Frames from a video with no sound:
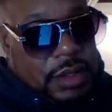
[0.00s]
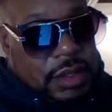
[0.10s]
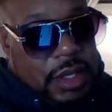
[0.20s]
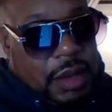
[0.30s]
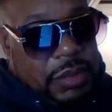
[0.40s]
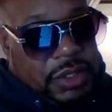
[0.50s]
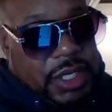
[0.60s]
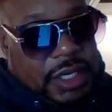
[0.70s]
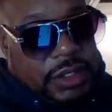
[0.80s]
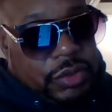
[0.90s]
How much
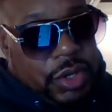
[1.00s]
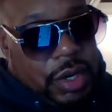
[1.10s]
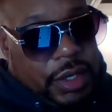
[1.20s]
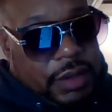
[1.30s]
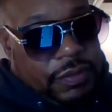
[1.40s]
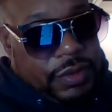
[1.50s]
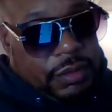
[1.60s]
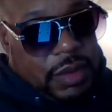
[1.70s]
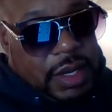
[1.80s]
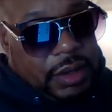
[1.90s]
debt is New York in from the
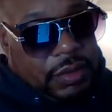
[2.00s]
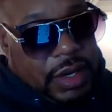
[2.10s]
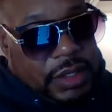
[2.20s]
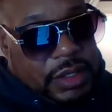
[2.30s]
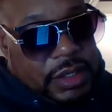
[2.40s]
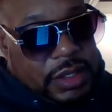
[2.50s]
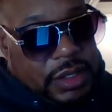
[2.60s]
migrant crisis?